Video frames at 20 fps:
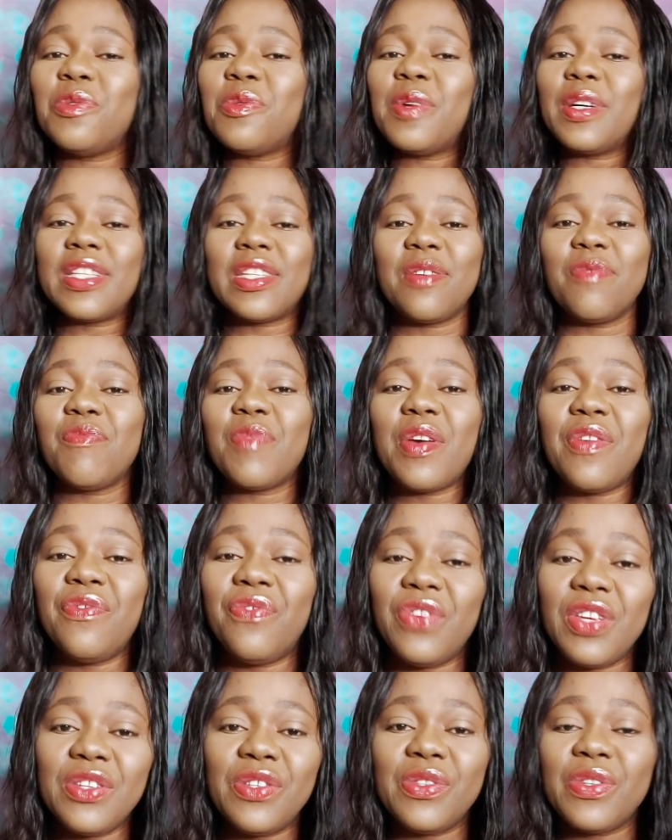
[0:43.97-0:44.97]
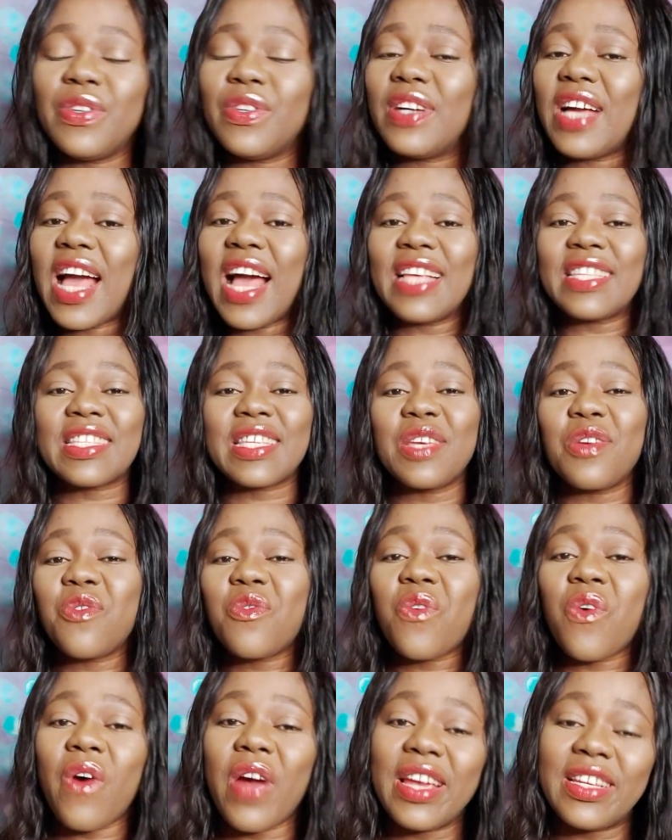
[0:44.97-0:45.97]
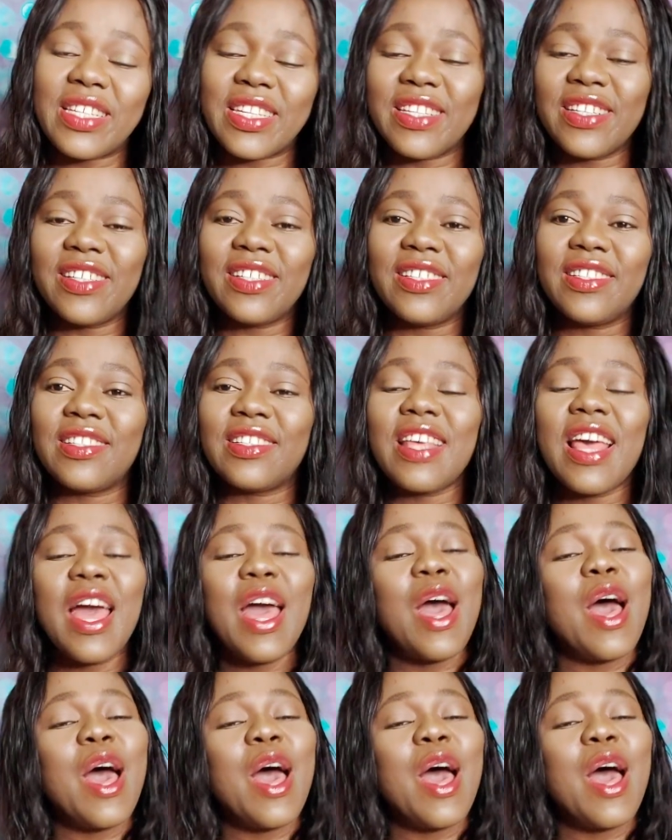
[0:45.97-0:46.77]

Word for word: watching my video, asking questions.